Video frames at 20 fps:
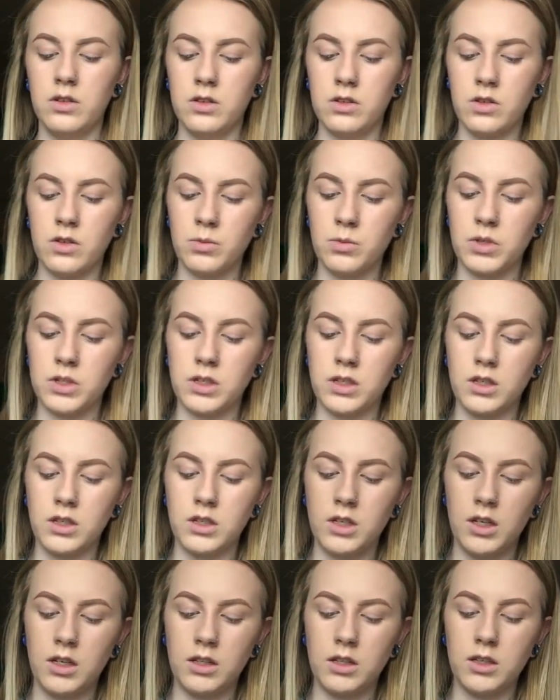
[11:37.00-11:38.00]
So I'm just
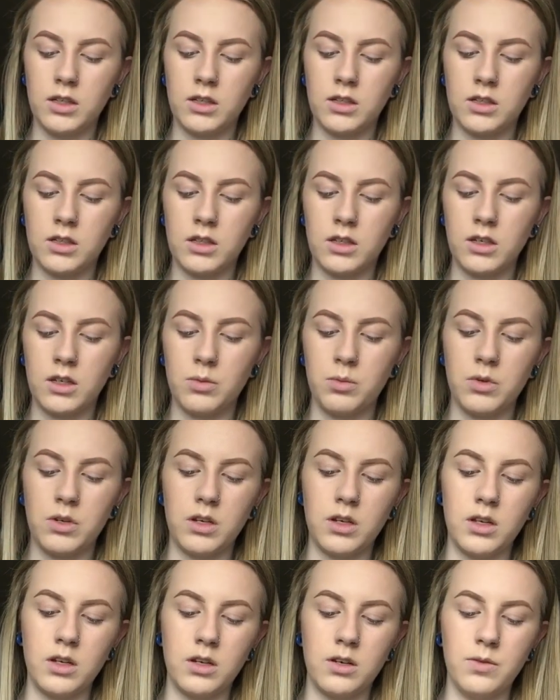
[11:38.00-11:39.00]
going to take this, dip it
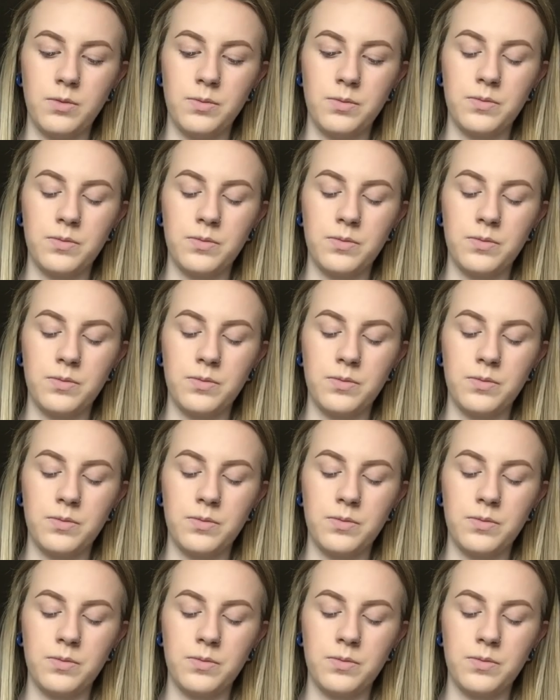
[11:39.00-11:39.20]
in,